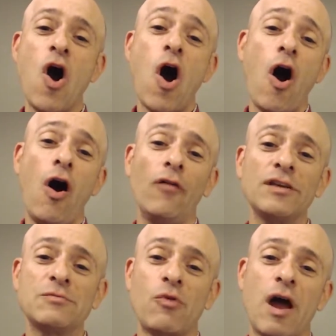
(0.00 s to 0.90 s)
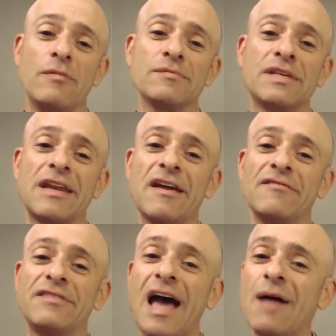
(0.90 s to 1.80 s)
all these problems that
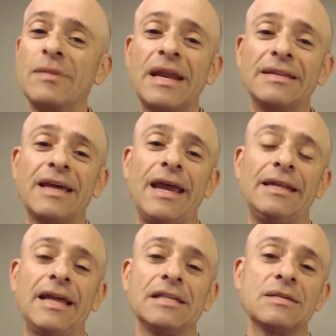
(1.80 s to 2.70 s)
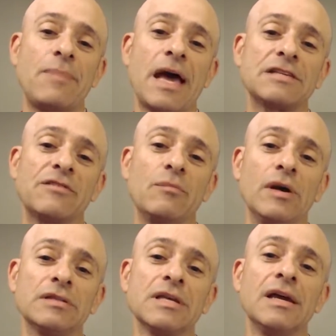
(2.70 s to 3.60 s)
have dominated the headlines the past few
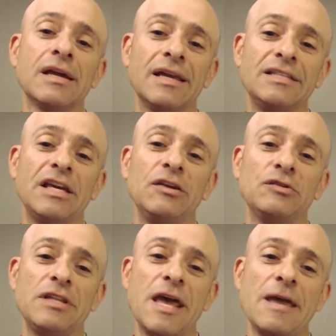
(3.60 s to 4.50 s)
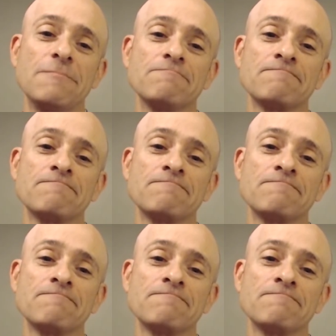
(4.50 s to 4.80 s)
months continue today.